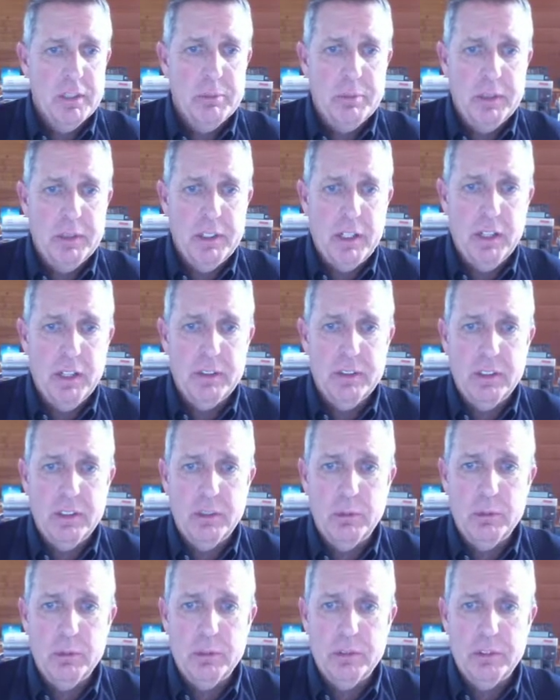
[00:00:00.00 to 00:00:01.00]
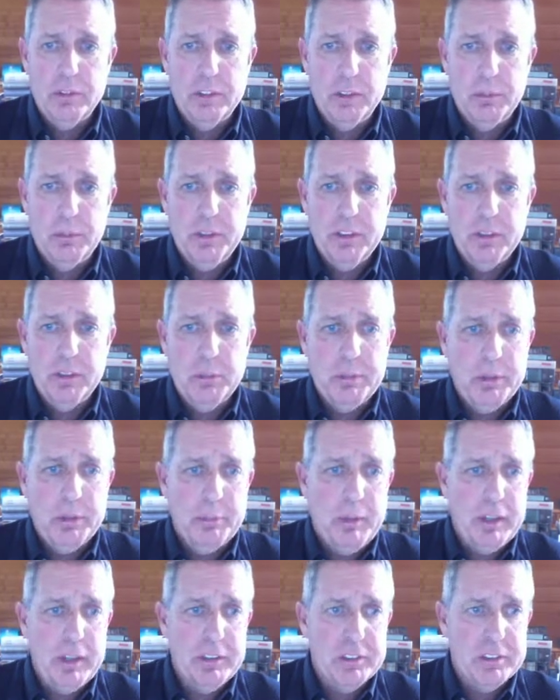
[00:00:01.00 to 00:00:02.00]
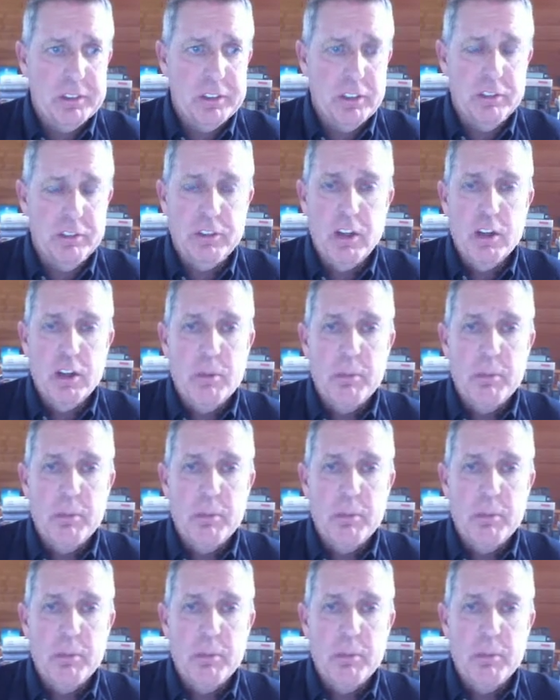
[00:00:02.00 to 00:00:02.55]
But tell me a little bit about yourself.